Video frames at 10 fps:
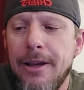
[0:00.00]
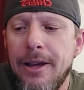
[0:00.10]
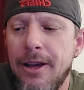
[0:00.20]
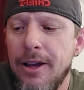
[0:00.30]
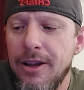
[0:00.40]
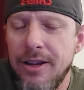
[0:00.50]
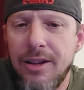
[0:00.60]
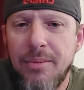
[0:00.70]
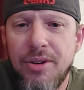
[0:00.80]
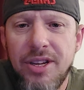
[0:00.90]

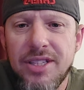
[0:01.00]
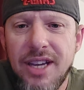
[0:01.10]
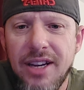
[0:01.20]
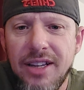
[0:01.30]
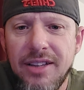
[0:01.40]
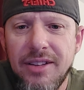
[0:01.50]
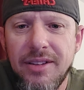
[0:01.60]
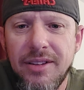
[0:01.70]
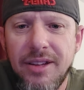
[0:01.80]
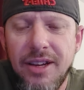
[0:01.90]
and pretty exciting.
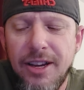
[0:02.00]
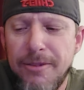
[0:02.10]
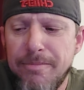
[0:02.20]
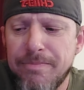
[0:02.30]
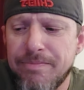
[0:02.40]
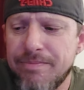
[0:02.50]
Um,